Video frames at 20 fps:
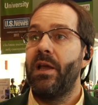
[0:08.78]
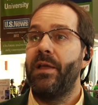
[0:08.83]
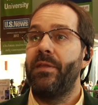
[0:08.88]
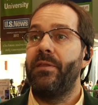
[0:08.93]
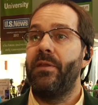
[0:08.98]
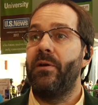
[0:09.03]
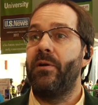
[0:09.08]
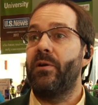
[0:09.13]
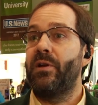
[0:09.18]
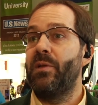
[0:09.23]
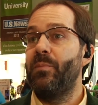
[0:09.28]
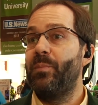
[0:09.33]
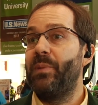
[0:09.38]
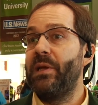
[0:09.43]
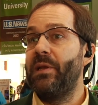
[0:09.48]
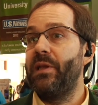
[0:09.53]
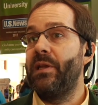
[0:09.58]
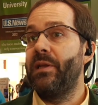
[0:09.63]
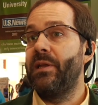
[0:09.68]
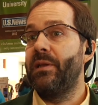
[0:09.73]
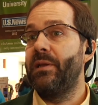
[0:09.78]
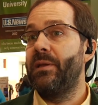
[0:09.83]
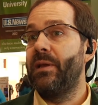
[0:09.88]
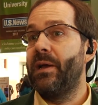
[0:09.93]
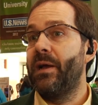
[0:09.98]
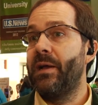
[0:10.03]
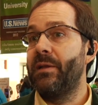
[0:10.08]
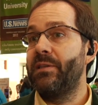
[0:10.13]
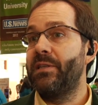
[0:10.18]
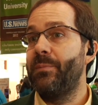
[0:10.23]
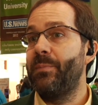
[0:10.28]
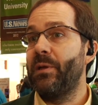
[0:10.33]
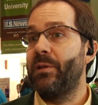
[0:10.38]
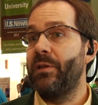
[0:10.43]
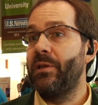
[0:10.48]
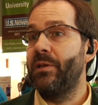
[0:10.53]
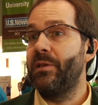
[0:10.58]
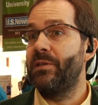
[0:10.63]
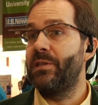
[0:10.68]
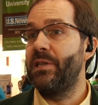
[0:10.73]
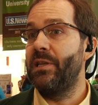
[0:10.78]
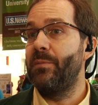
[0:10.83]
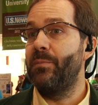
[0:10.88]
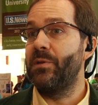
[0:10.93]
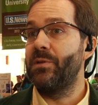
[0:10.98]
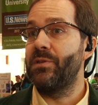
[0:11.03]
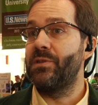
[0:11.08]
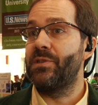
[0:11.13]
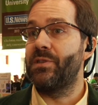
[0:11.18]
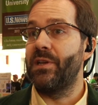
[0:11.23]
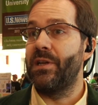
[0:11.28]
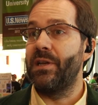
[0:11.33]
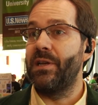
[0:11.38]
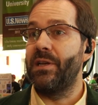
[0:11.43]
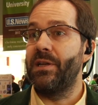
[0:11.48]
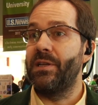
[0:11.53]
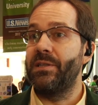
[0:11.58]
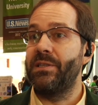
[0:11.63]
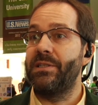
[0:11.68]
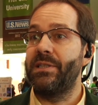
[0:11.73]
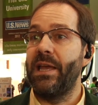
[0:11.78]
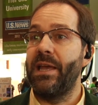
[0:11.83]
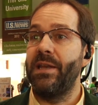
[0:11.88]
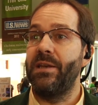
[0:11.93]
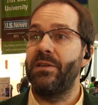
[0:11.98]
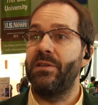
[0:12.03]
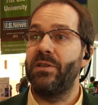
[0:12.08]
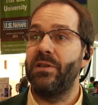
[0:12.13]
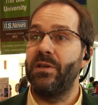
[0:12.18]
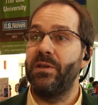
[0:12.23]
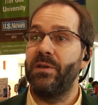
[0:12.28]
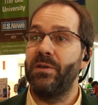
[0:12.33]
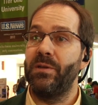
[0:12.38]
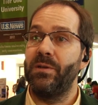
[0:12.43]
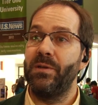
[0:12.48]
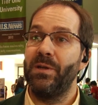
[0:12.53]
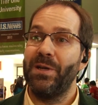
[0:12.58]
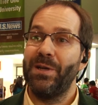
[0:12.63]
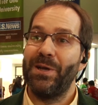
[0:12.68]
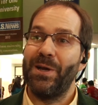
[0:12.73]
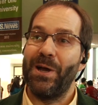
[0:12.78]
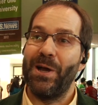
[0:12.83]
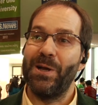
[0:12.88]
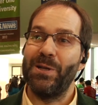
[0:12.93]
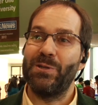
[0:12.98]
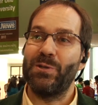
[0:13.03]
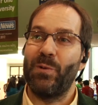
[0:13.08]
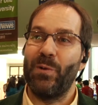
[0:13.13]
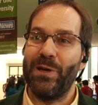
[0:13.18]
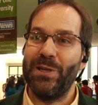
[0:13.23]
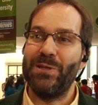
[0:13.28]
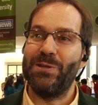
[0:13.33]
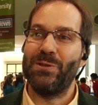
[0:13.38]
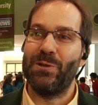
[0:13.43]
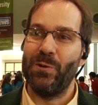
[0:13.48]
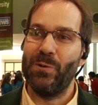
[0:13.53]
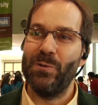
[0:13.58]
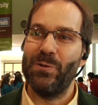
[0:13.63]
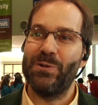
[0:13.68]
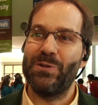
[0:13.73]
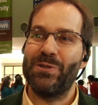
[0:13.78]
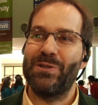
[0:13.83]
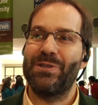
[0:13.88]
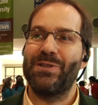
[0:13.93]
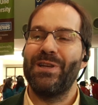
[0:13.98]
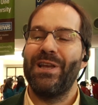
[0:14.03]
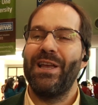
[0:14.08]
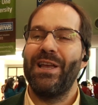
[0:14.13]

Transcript: They're competing, uh, typically a team is uh, 10 to uh, 20 students